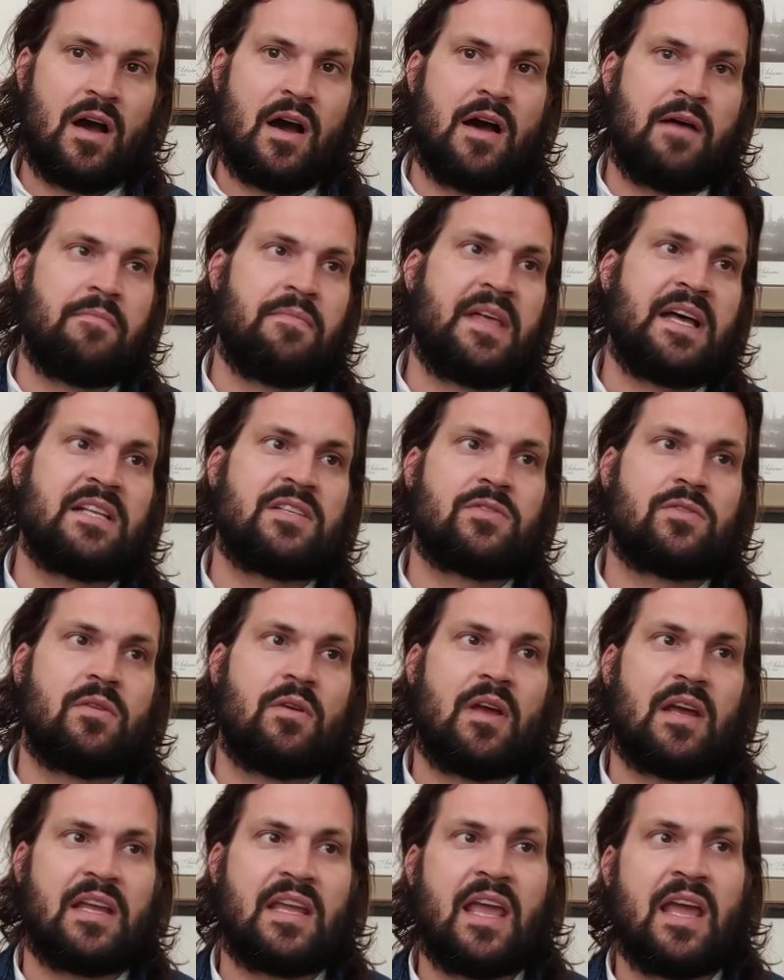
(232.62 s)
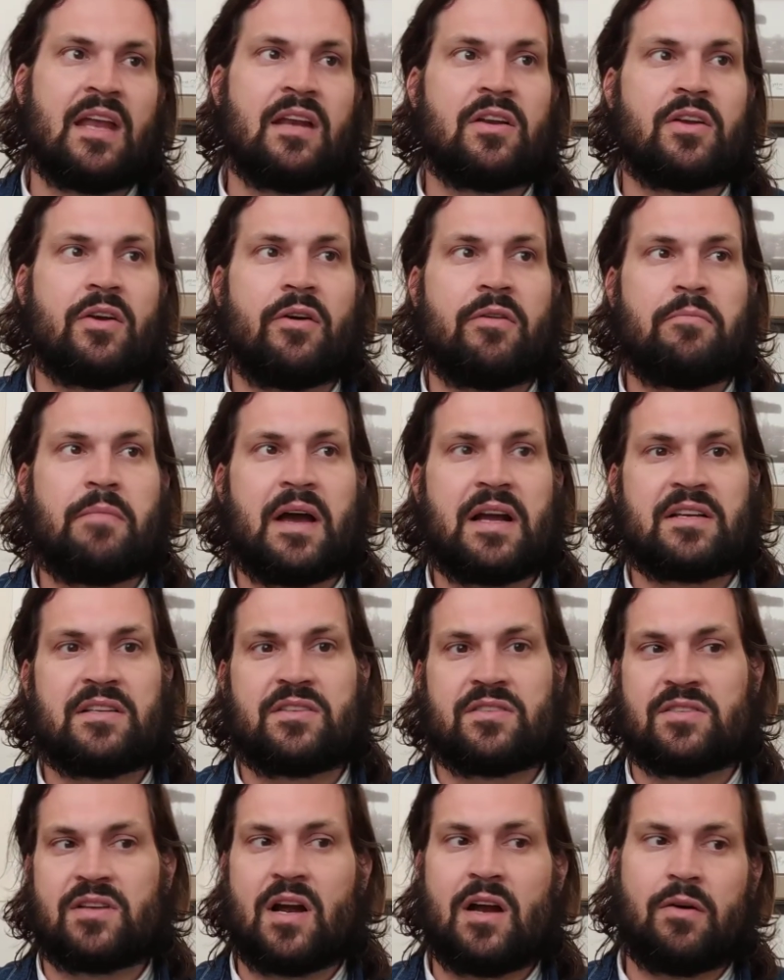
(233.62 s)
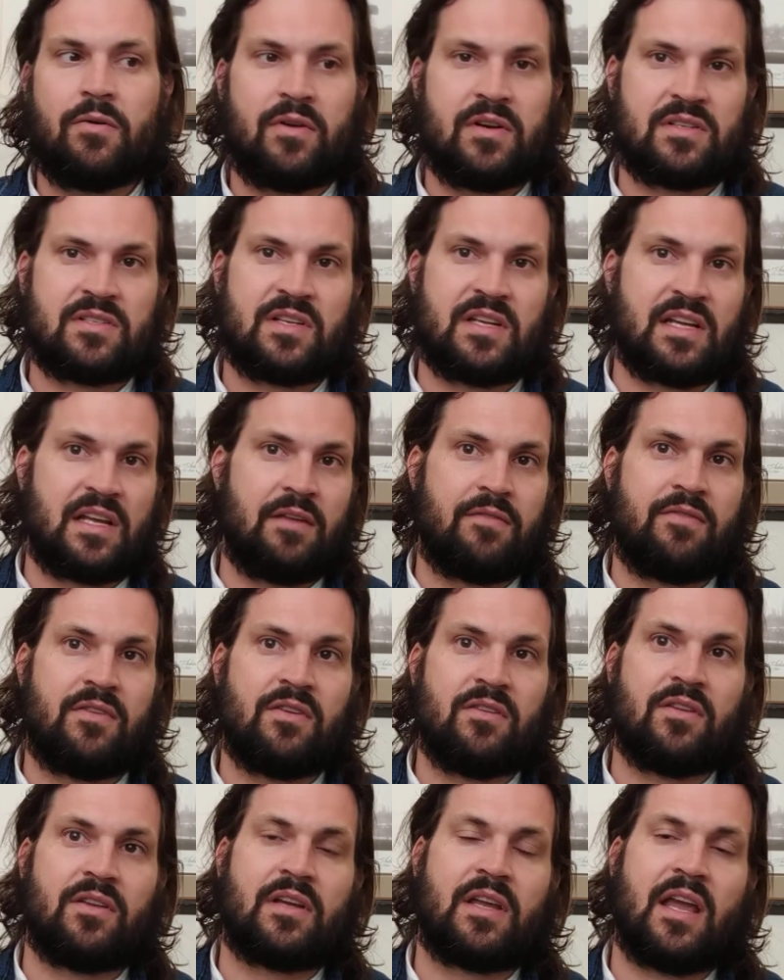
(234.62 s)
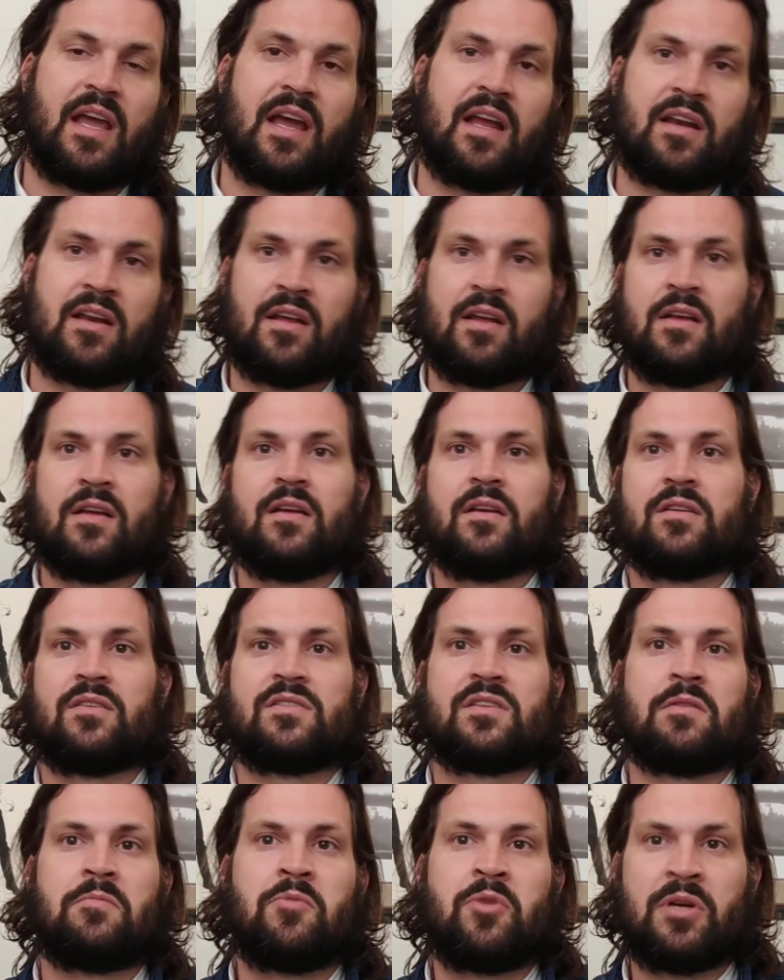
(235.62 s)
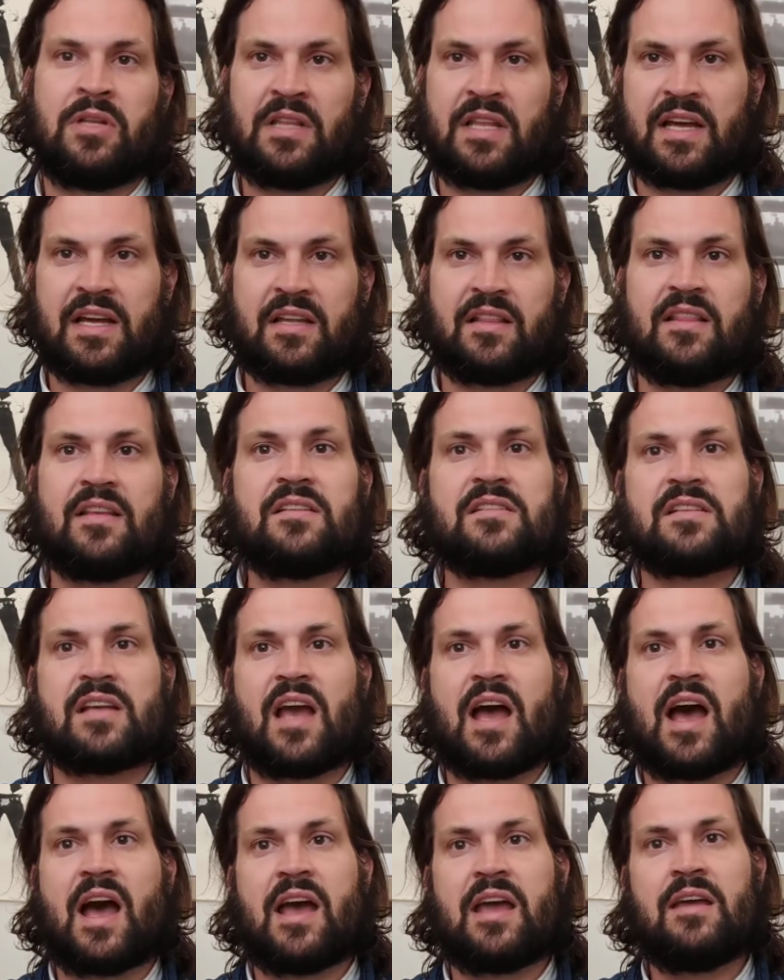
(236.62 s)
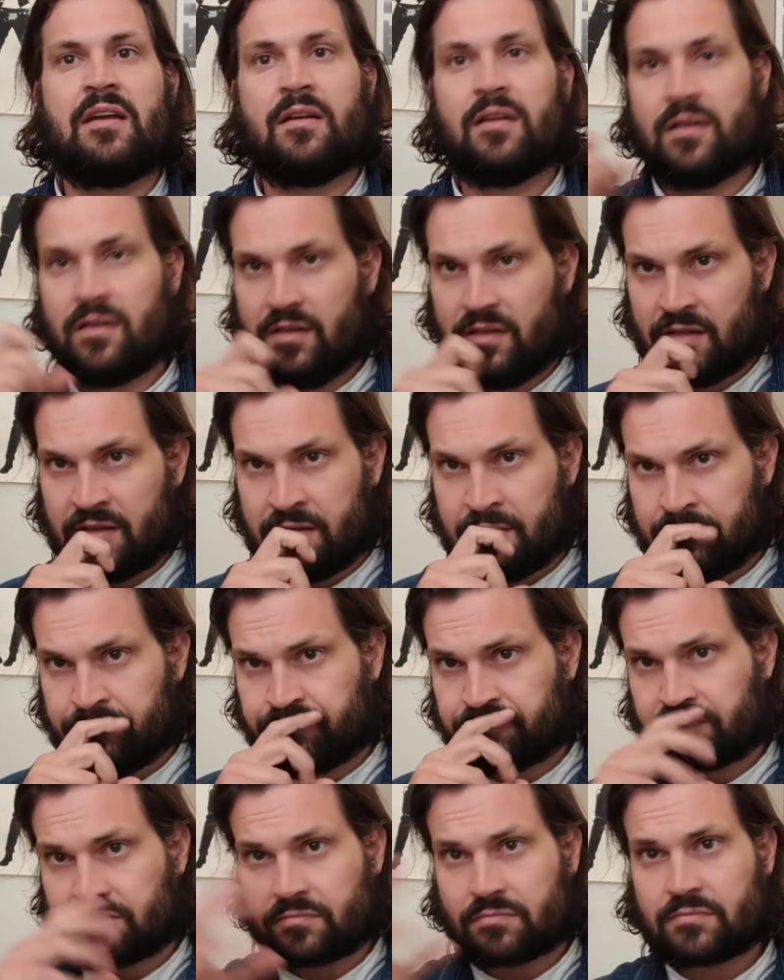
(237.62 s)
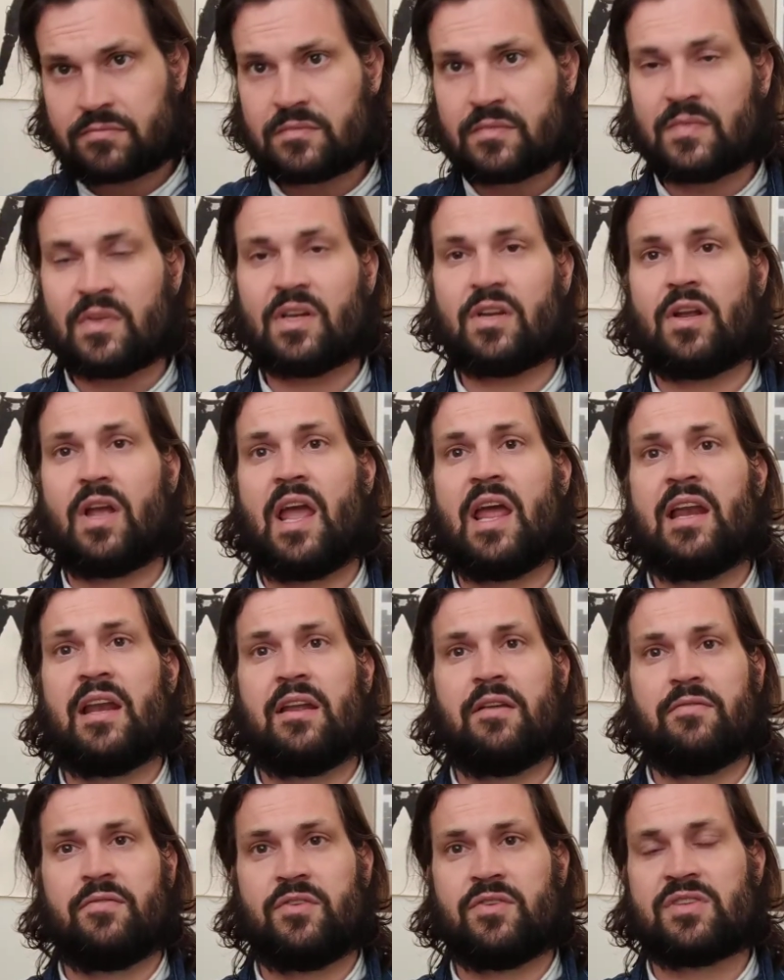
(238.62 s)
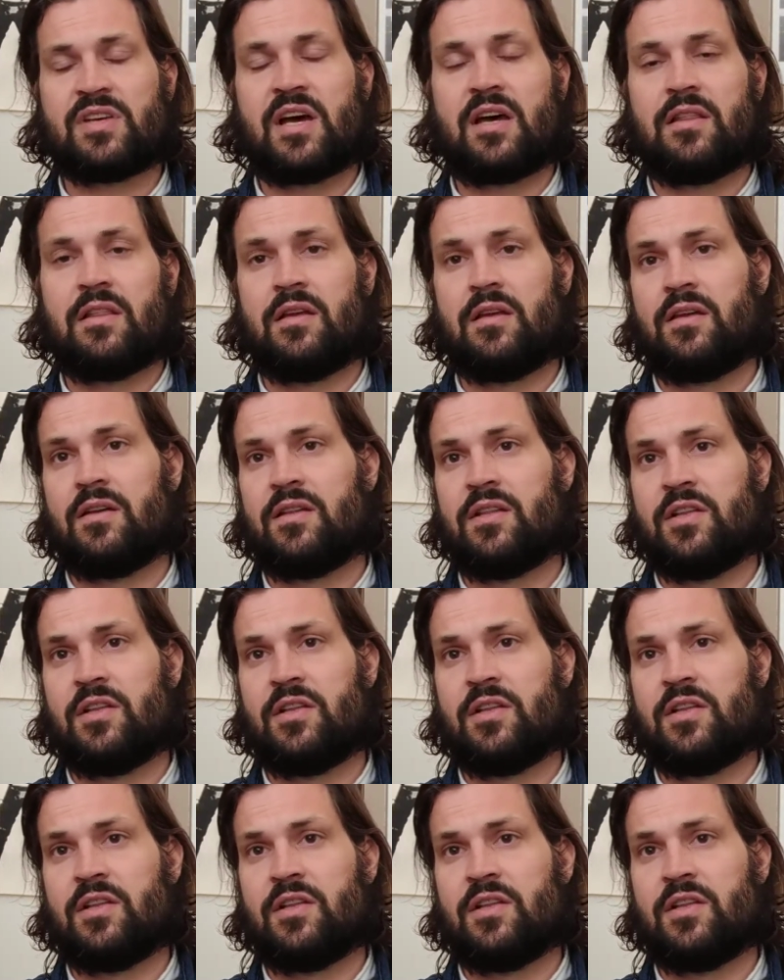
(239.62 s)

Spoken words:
That's, again, going back to Star Wars. Like, if you look at someone like this guy, and if you saw the